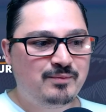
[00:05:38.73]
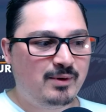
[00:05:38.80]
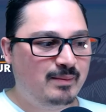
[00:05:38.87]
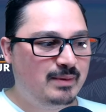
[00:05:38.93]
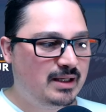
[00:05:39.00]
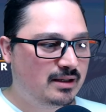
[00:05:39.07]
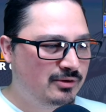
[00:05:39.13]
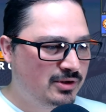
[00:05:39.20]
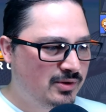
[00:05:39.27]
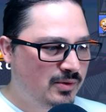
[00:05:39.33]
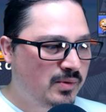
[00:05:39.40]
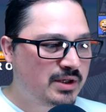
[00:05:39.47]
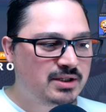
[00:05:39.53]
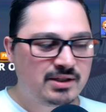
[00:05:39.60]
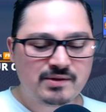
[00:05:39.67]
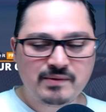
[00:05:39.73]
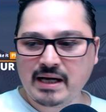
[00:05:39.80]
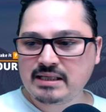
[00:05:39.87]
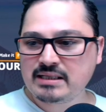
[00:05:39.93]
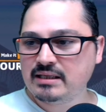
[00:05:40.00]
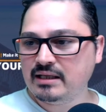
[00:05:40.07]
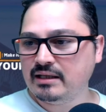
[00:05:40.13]
probably a good question to
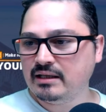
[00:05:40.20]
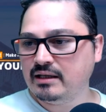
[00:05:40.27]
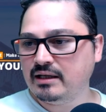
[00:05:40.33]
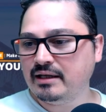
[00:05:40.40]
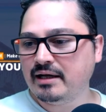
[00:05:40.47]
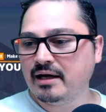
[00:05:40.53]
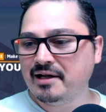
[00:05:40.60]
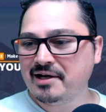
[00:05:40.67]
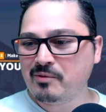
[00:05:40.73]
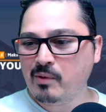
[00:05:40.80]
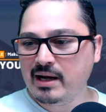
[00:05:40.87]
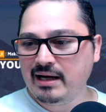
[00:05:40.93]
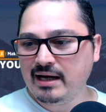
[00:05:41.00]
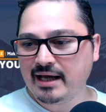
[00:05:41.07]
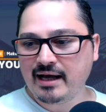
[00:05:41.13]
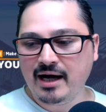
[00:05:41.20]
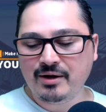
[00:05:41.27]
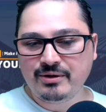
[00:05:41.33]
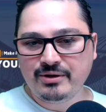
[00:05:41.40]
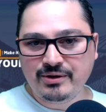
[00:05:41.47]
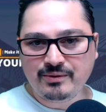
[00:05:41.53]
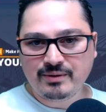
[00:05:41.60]
ask in in a little while. Like, how
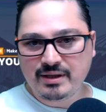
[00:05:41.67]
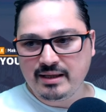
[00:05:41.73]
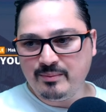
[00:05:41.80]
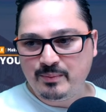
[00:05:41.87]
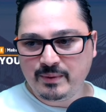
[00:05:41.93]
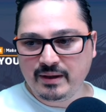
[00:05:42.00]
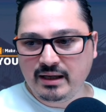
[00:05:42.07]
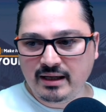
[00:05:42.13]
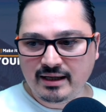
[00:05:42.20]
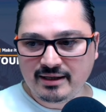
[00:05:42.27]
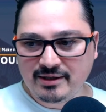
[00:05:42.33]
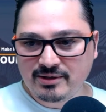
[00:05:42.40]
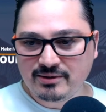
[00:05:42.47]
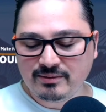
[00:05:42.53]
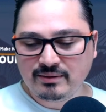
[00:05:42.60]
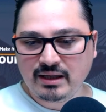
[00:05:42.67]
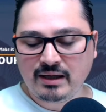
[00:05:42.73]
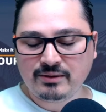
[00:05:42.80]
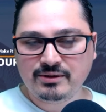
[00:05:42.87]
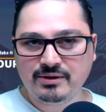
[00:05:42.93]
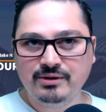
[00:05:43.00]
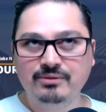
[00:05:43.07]
do you keep? Uh, you know,
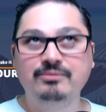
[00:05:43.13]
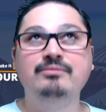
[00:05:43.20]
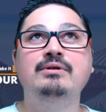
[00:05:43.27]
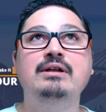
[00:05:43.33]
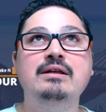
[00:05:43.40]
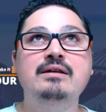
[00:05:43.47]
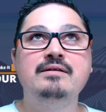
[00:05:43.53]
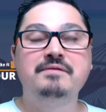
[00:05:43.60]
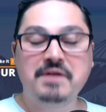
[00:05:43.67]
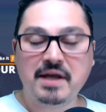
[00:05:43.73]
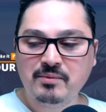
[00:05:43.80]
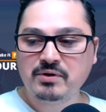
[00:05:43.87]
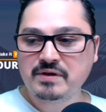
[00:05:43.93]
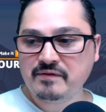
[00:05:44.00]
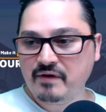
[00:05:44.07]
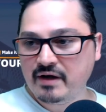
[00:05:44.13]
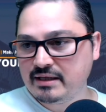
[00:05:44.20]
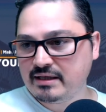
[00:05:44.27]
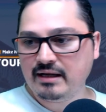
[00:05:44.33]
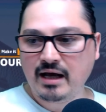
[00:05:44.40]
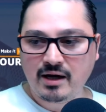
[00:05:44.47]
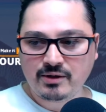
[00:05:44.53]
how do you stay
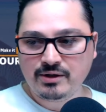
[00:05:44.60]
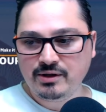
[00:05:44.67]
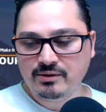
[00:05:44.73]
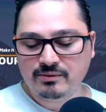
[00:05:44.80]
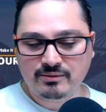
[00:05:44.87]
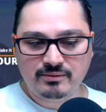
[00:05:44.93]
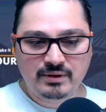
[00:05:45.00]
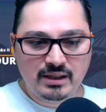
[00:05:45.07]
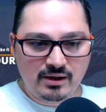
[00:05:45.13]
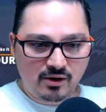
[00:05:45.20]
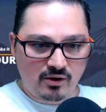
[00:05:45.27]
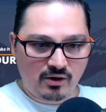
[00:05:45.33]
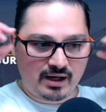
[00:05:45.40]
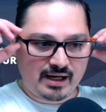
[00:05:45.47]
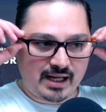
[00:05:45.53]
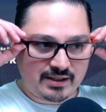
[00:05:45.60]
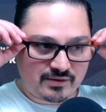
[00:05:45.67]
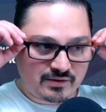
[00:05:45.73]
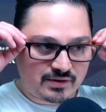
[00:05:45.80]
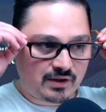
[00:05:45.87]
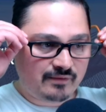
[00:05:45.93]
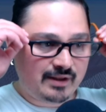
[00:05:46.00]
motivated? How do you organize
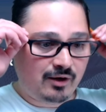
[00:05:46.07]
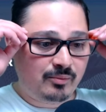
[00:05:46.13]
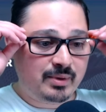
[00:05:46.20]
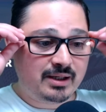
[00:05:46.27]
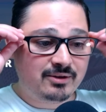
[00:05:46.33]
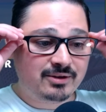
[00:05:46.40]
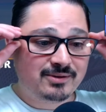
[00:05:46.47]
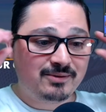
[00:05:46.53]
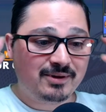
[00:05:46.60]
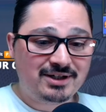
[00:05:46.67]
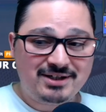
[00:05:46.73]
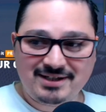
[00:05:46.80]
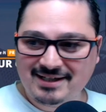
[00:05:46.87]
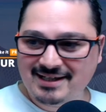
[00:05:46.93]
yourself? That would be a good question.